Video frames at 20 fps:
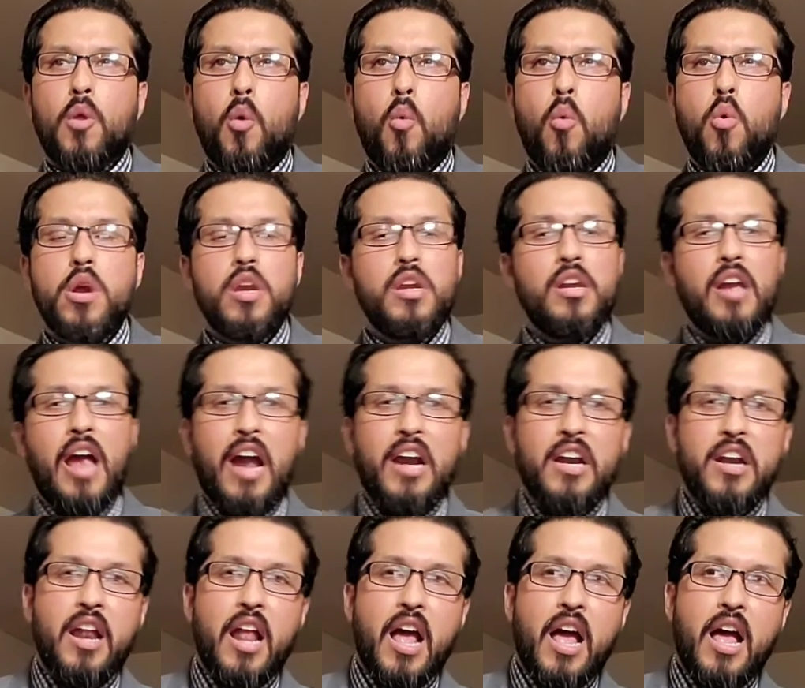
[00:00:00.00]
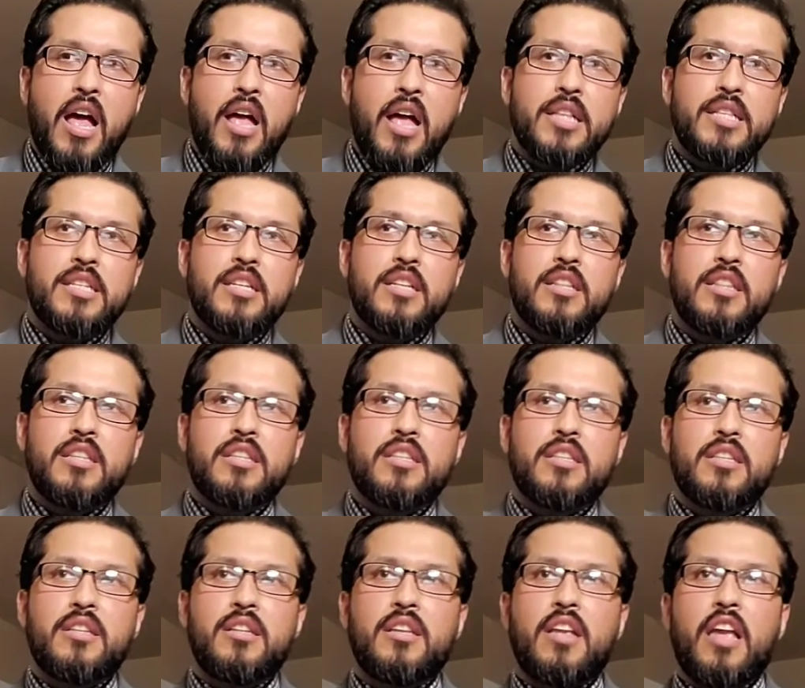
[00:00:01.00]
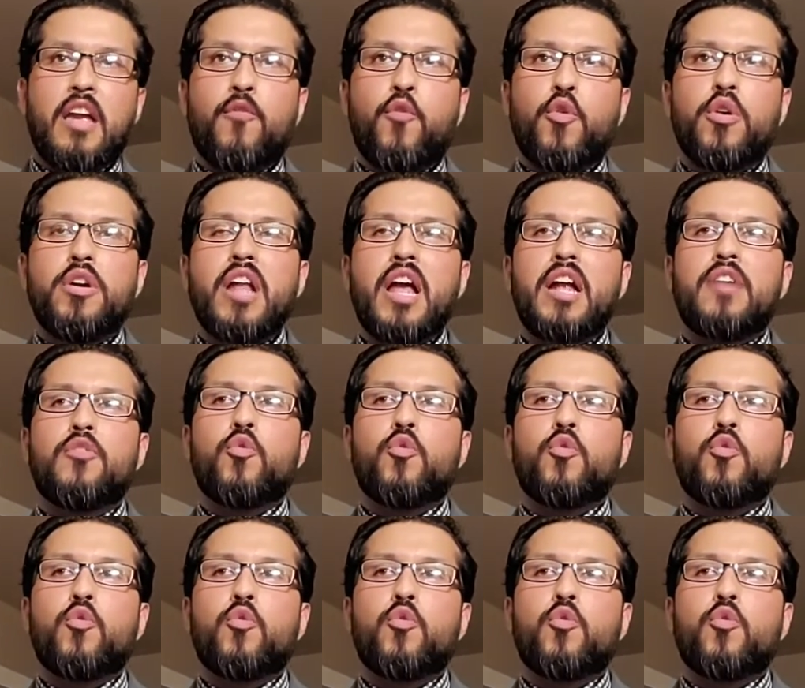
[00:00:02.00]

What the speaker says: if we're not